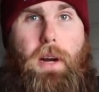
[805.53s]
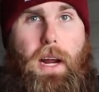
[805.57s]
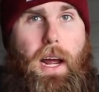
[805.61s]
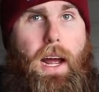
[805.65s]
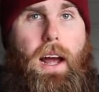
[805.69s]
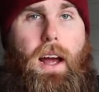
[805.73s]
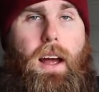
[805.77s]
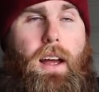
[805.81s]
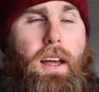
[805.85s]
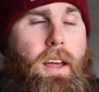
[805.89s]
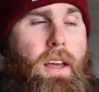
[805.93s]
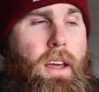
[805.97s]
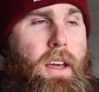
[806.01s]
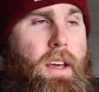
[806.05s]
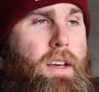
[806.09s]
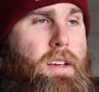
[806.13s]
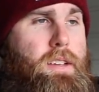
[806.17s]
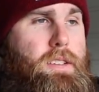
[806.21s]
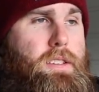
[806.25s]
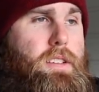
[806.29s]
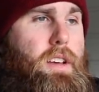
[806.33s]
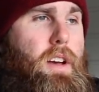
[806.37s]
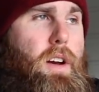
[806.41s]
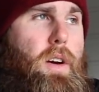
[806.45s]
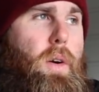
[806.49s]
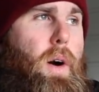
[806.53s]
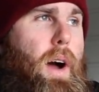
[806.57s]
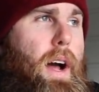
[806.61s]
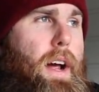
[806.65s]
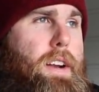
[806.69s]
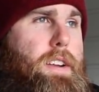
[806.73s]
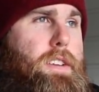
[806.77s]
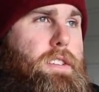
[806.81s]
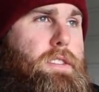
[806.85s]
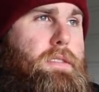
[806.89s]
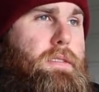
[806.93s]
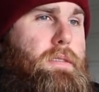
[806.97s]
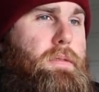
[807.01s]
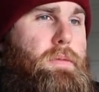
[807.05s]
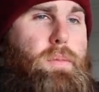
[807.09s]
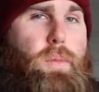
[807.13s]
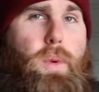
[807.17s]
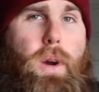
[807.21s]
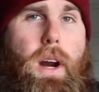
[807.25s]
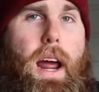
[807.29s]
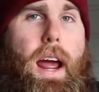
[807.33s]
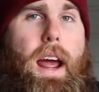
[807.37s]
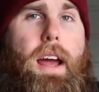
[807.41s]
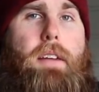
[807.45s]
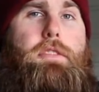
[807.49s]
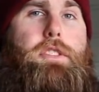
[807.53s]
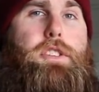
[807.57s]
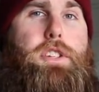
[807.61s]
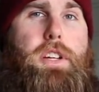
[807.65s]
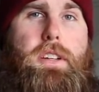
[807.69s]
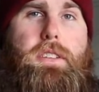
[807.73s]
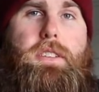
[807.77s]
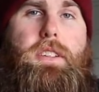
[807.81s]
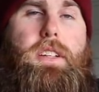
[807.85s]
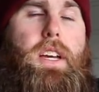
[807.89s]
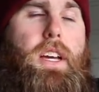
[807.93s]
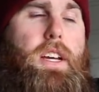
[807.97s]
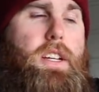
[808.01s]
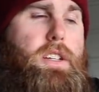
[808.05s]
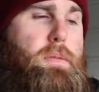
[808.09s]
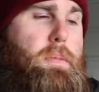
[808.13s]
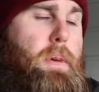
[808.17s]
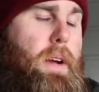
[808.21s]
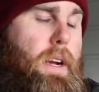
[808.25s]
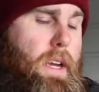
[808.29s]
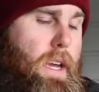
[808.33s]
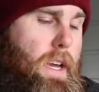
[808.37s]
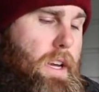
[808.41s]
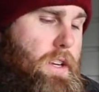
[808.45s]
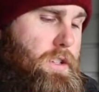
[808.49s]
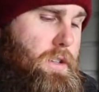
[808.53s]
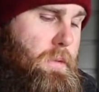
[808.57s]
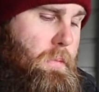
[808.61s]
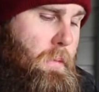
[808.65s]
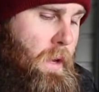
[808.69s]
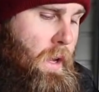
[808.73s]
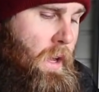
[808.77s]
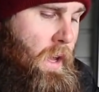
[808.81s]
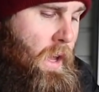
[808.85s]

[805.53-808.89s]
guy, so I just when I have a chance to catch them, I catch them.